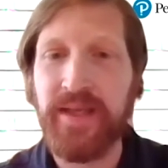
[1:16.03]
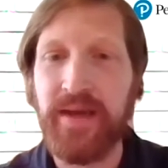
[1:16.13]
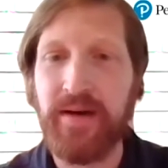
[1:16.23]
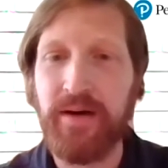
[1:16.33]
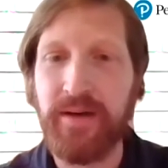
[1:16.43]

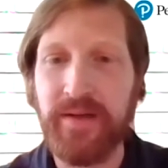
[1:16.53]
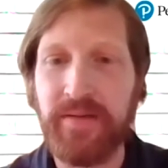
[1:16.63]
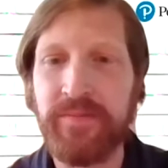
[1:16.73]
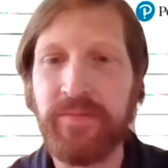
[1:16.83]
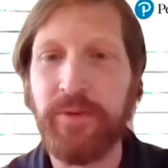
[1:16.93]
Kate Harding,
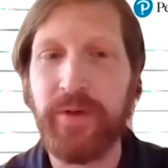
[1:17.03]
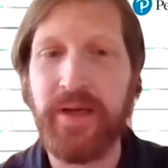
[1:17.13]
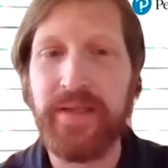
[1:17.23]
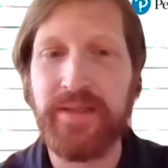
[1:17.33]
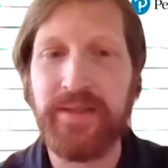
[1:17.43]
for
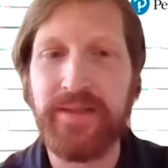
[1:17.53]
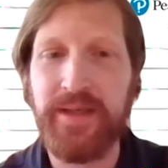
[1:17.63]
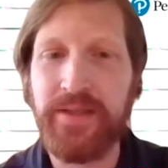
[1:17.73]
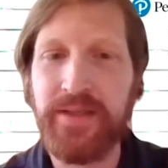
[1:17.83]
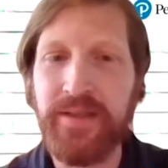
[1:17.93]
organizing this
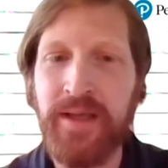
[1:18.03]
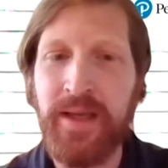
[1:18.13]
session,